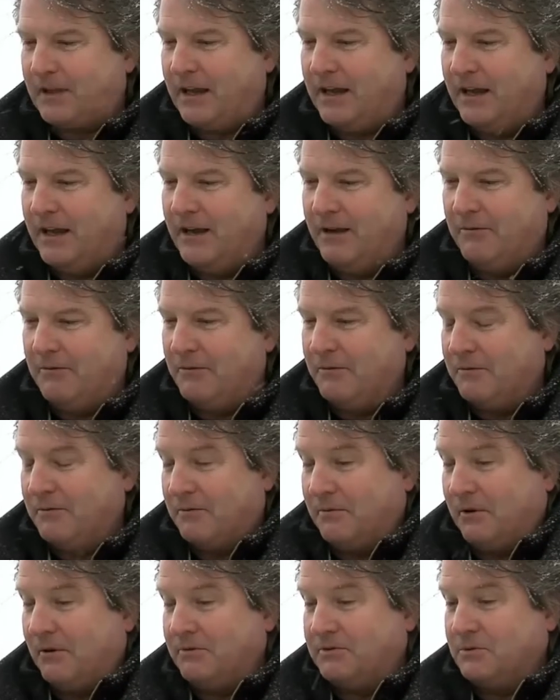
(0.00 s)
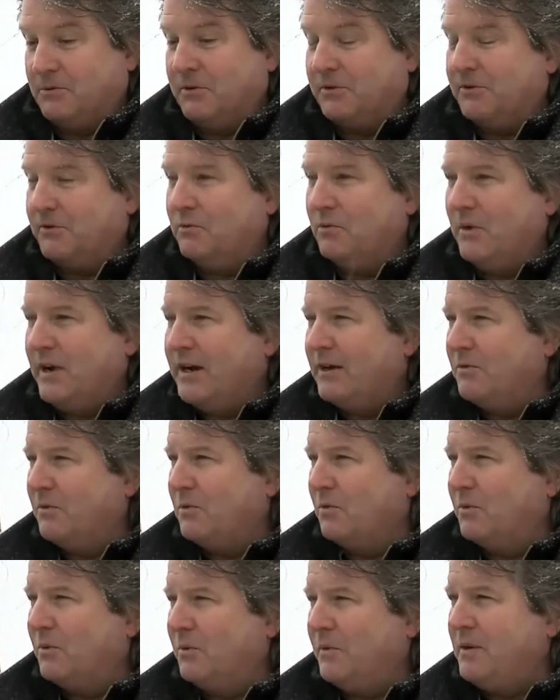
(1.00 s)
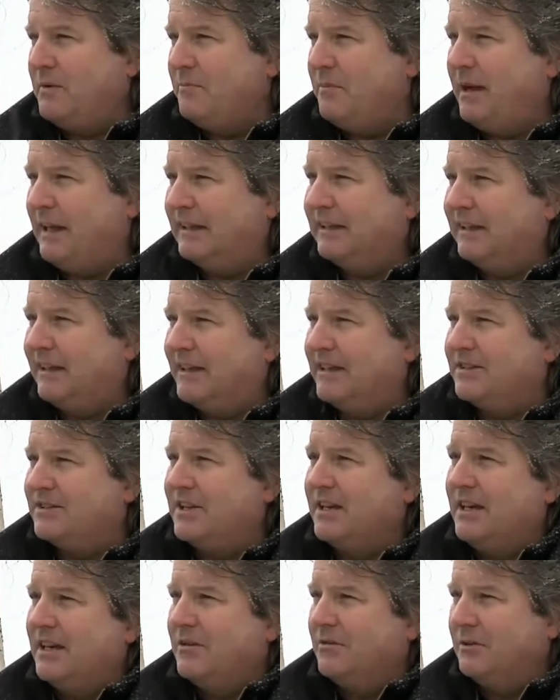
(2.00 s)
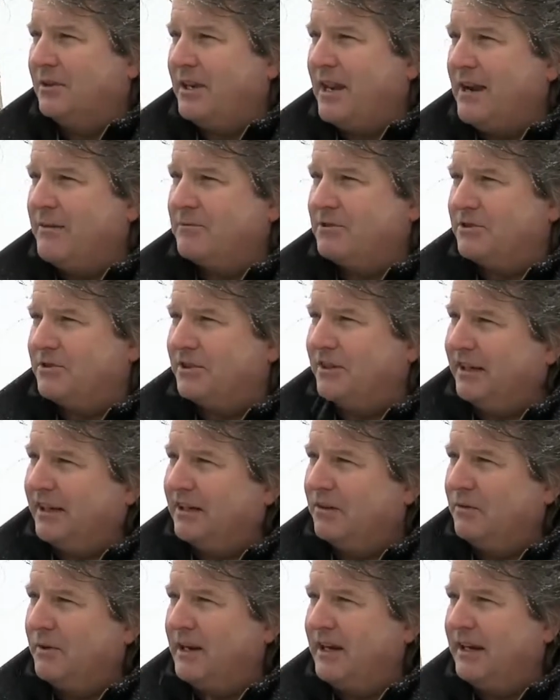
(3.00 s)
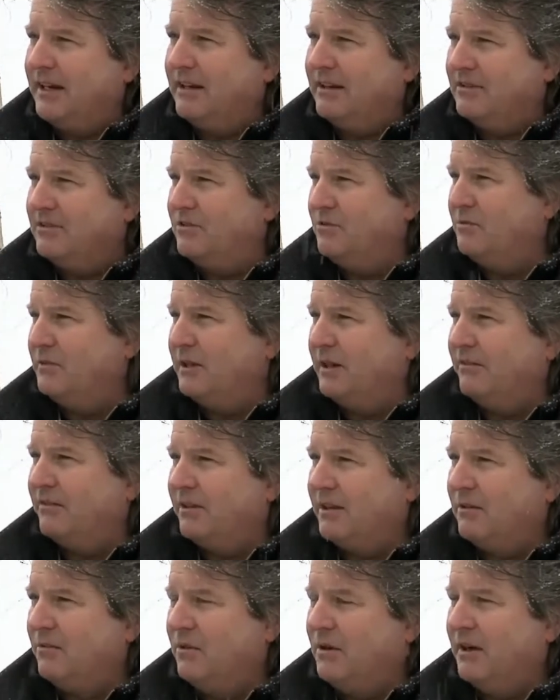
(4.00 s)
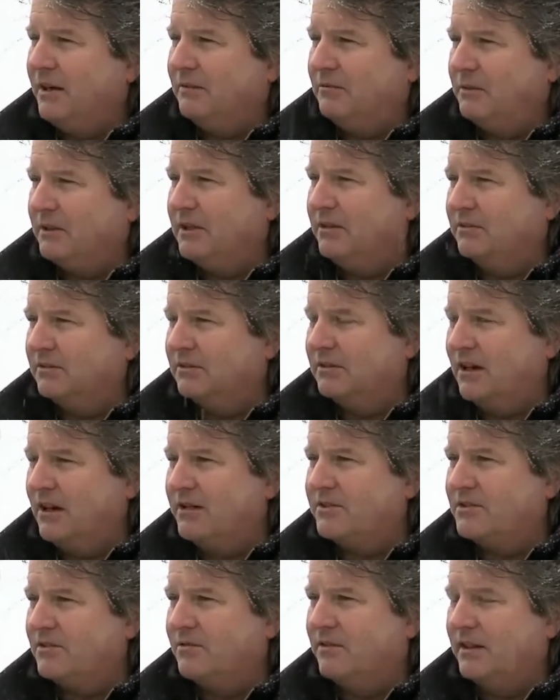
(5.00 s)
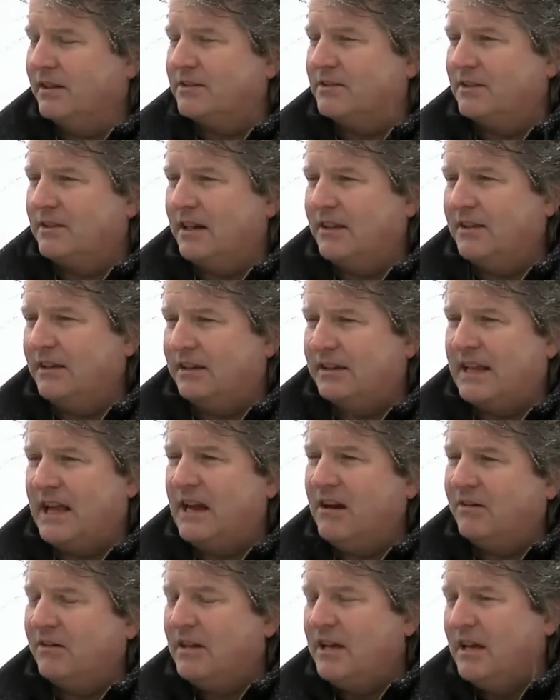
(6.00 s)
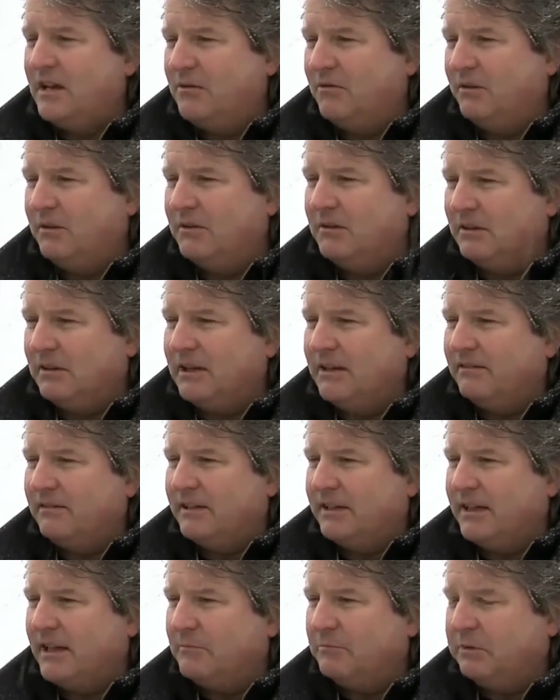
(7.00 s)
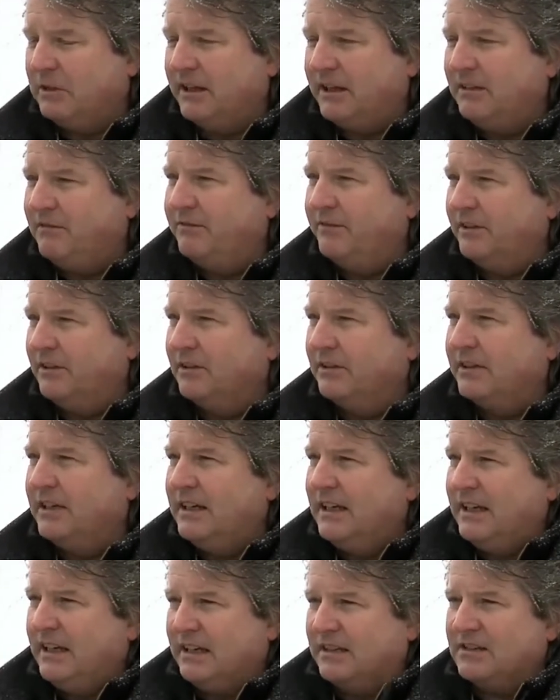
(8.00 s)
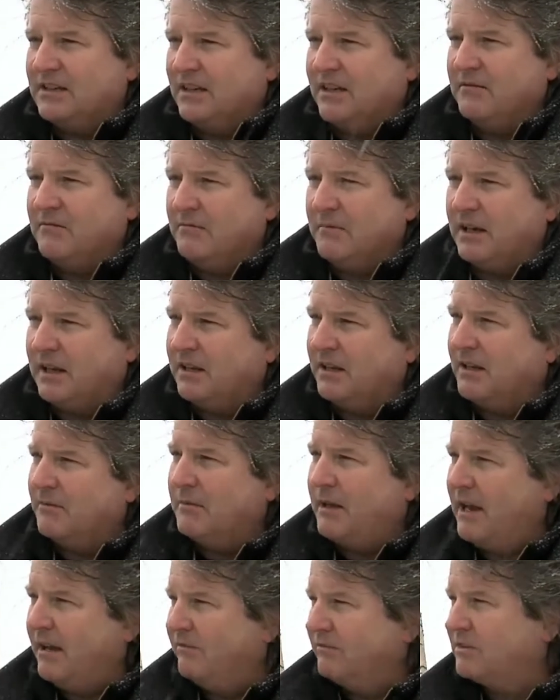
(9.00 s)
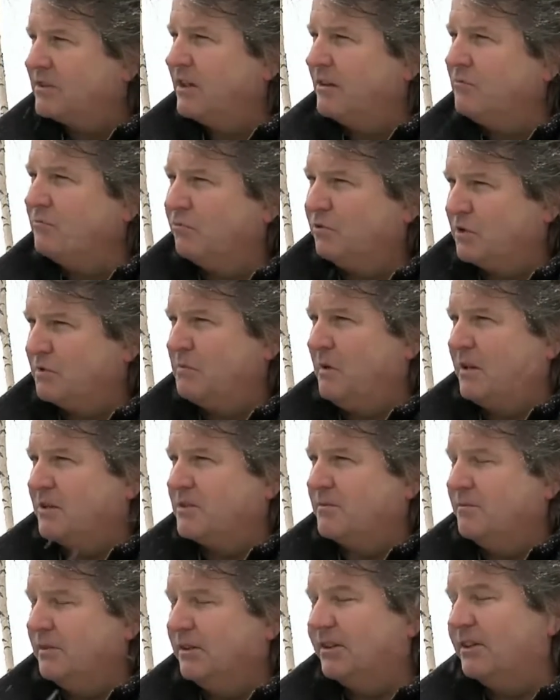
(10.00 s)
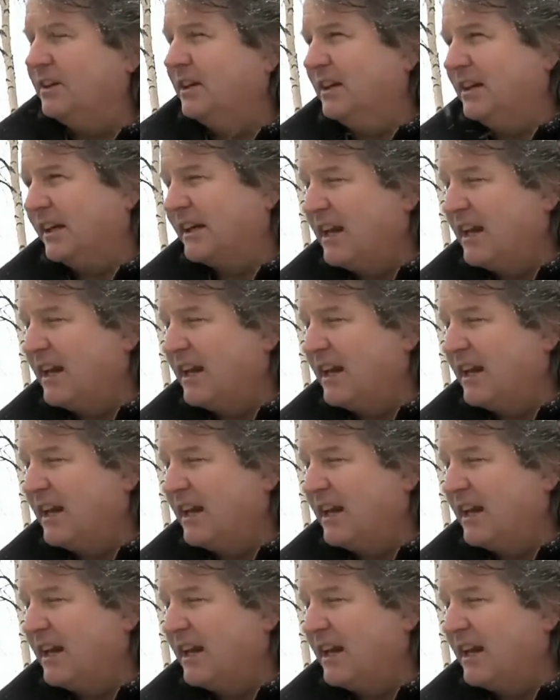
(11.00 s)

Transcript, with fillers: Uh, we're always wondering why were we penalized when the amateurs can get away and do whatever they want without consequence. And I think now, leveling that playing field, it's uh, making them have some responsibility and